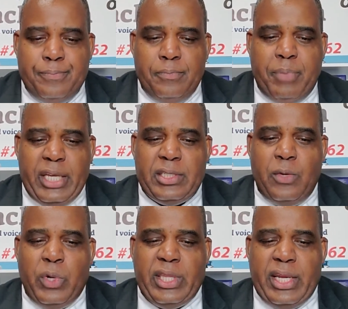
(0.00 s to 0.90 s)
Basically
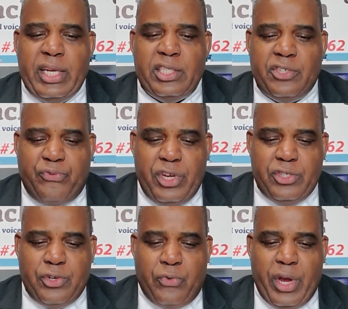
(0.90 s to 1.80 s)
what that does is freeze
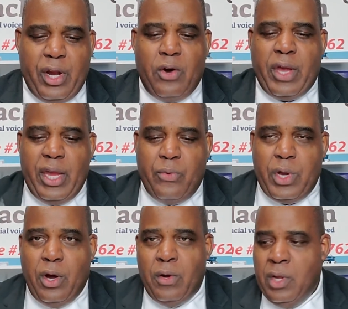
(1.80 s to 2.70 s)
your credit. Okay, here we
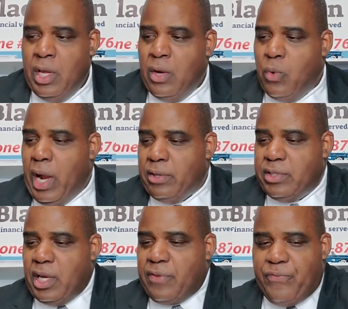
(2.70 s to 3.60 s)
go. What I was
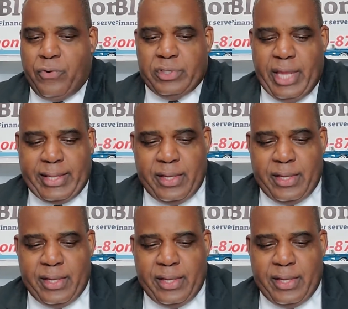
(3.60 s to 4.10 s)
looking for is like the